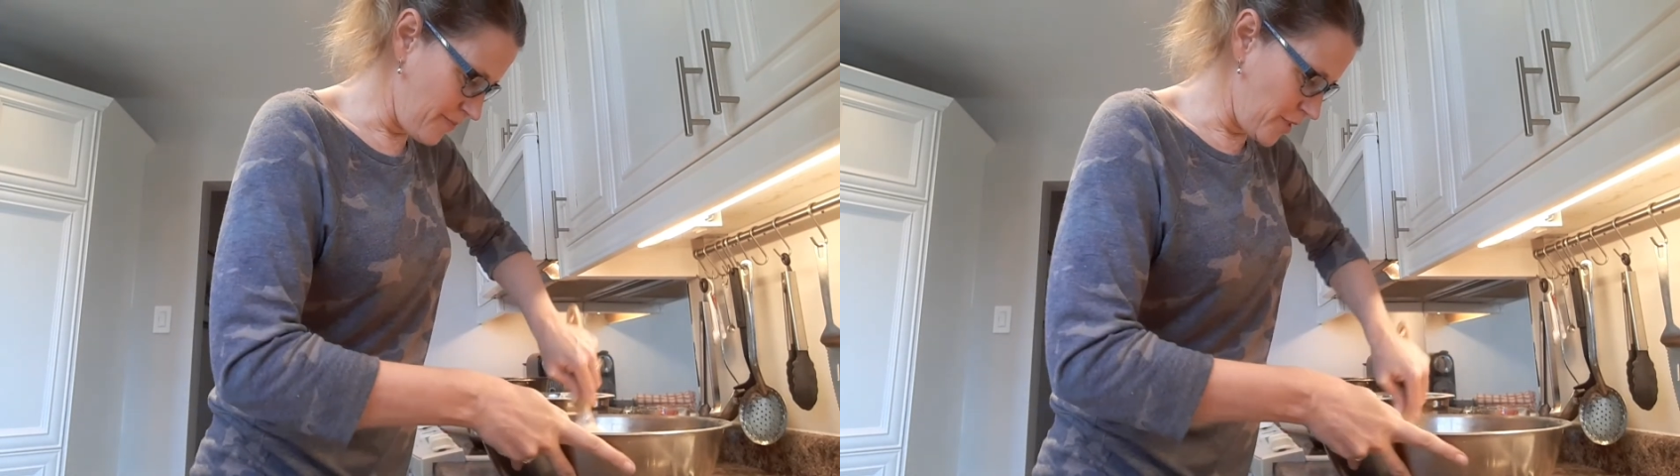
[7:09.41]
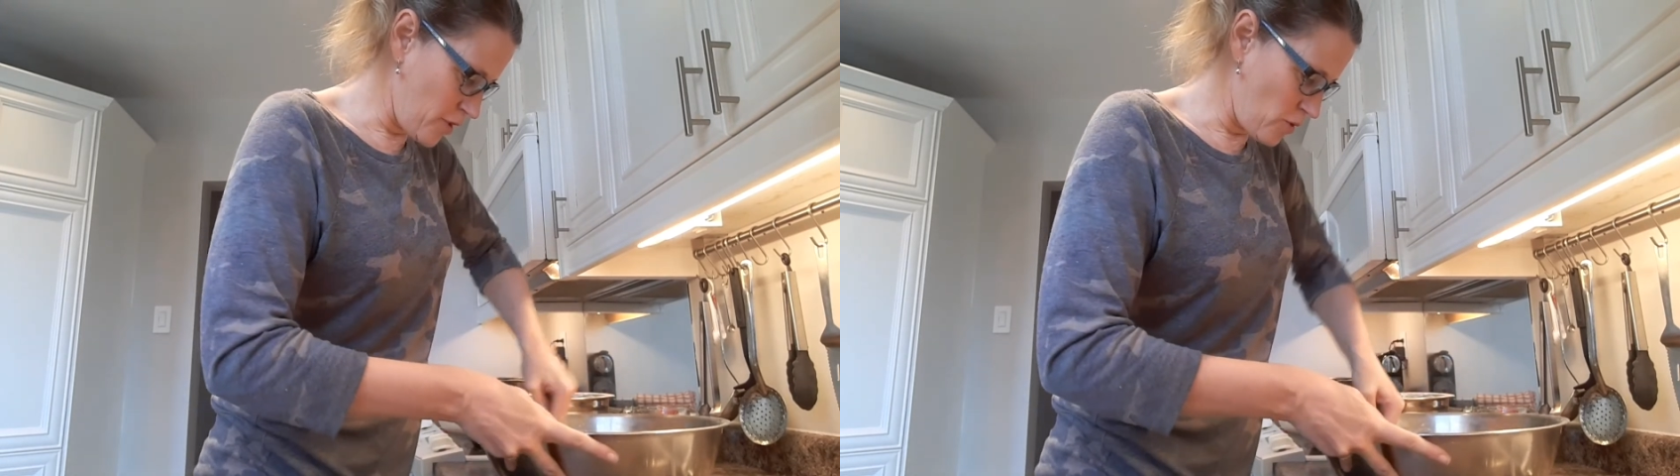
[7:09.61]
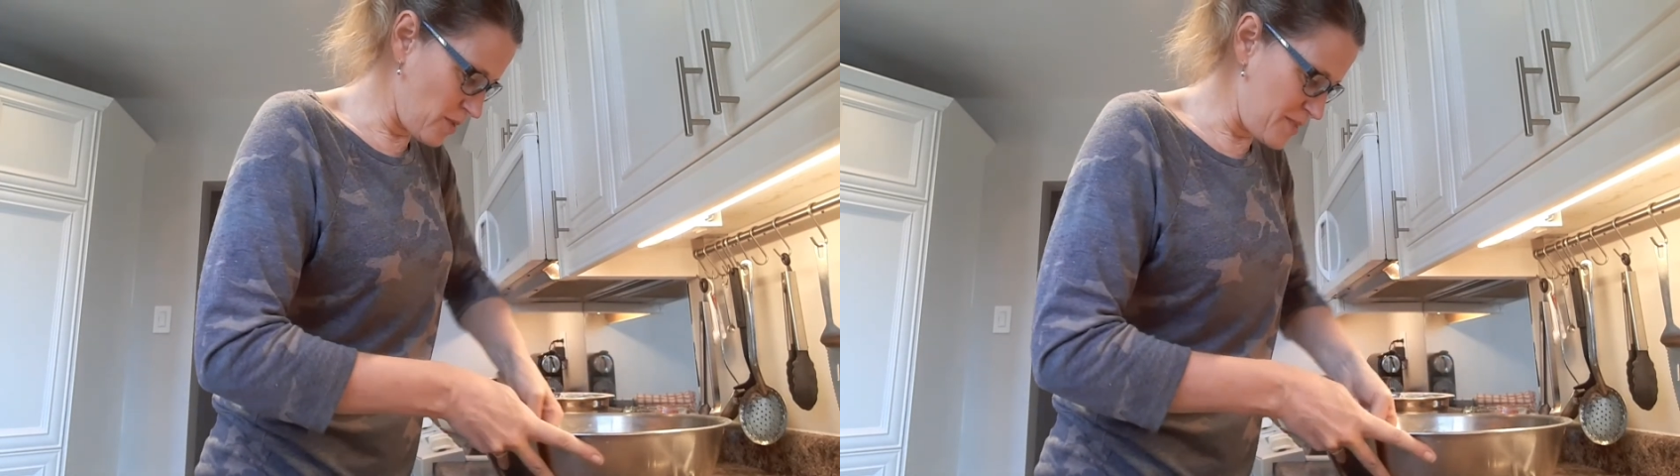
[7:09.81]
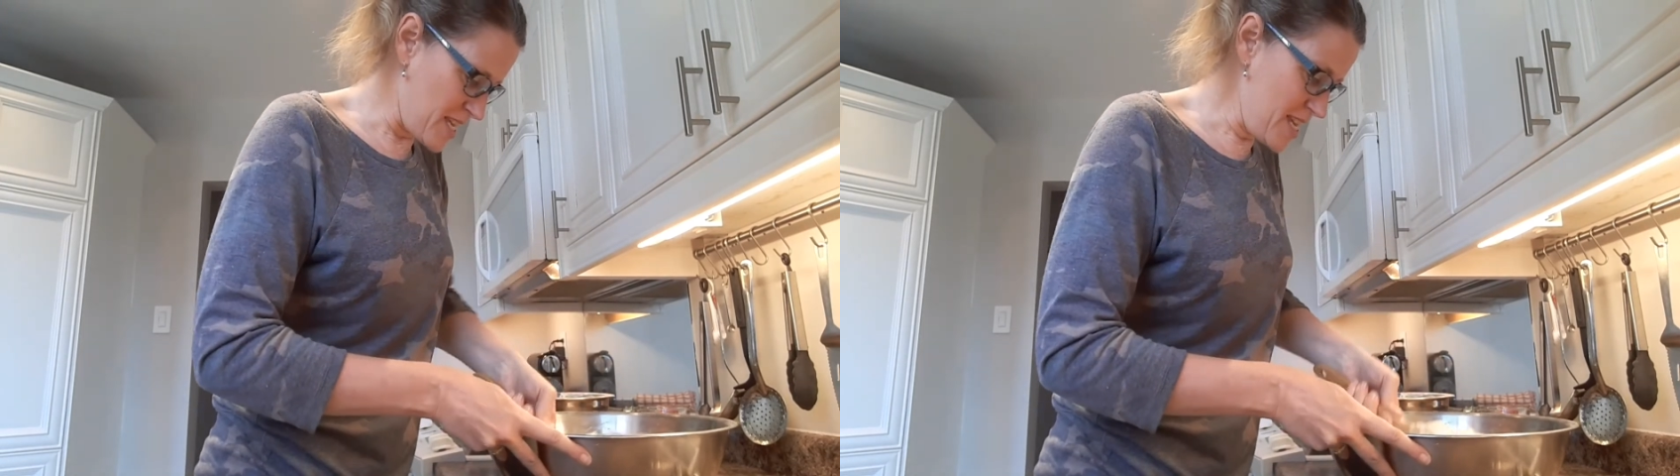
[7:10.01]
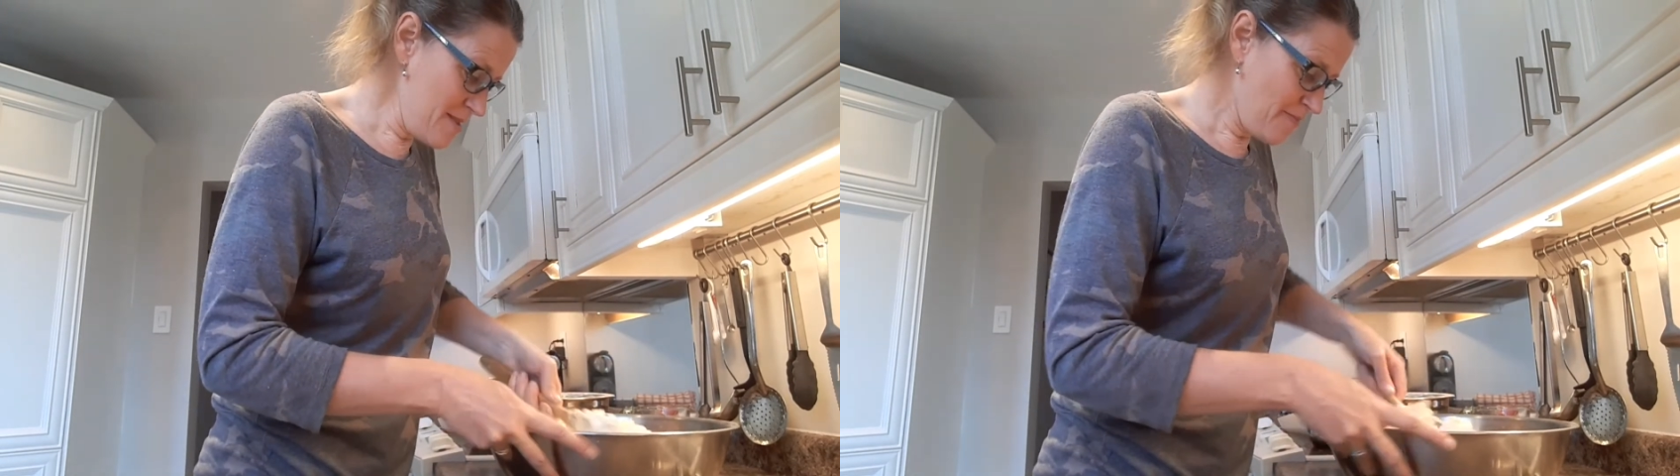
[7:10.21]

dough to be,